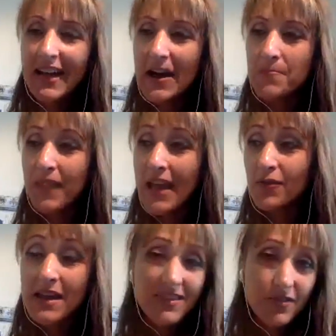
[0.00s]
many
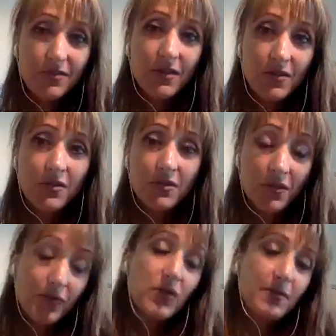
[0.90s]
of for
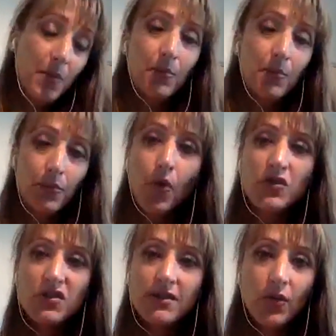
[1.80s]
a
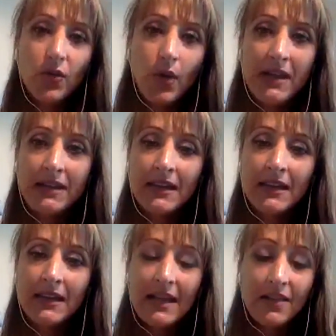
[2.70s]
proportion of the women,
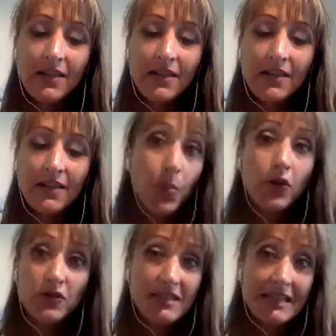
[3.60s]
they told us that their
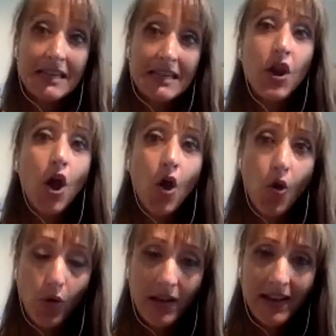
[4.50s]
partners didn't even
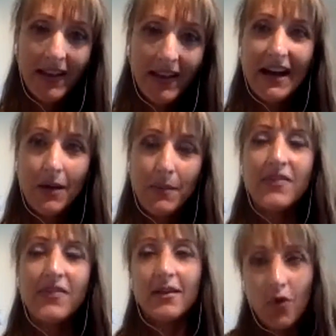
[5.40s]
know. And
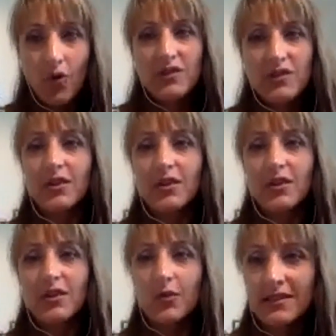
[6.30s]
then of course there
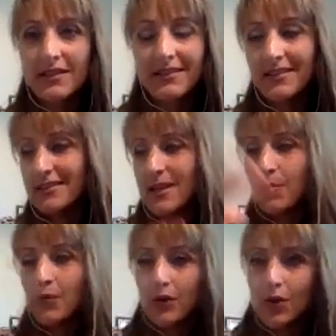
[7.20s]
was a
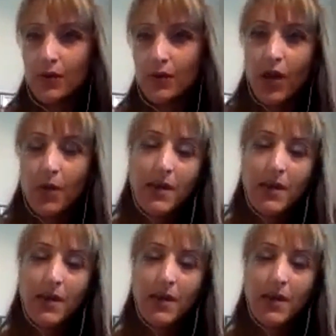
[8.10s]
separate group of women